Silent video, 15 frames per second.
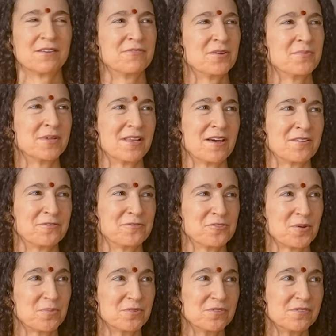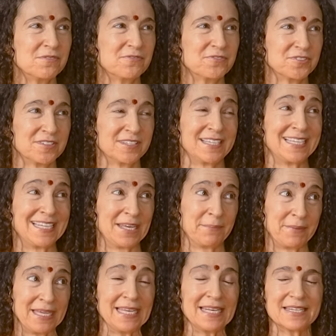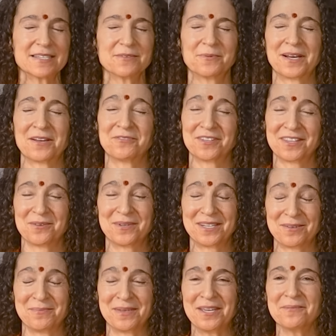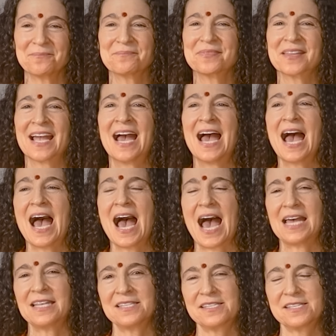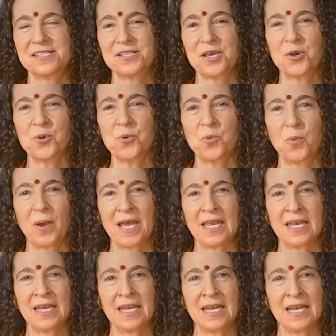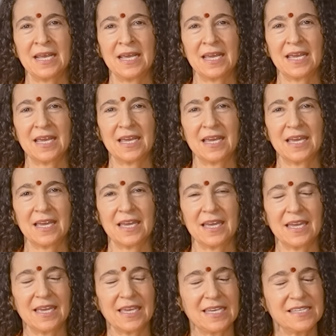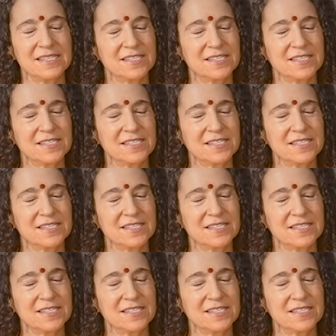give them a lot of trouble for eating meat whenever they would eat meat. And so when he